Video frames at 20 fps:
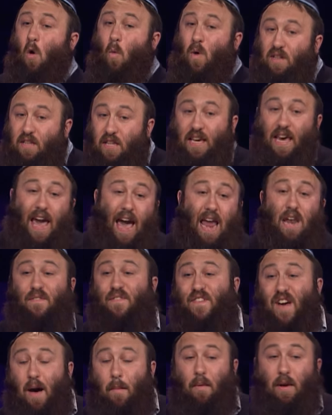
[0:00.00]
with the Kent
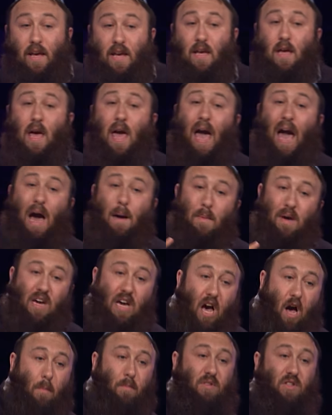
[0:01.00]
family and
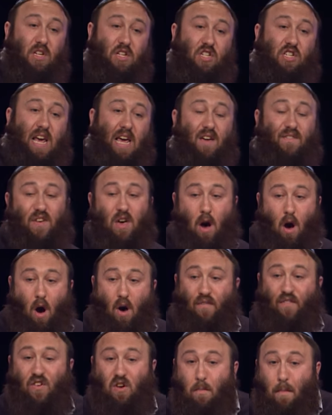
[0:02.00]
becomes the savior
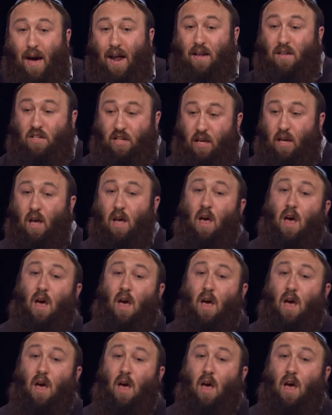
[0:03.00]
of humanity.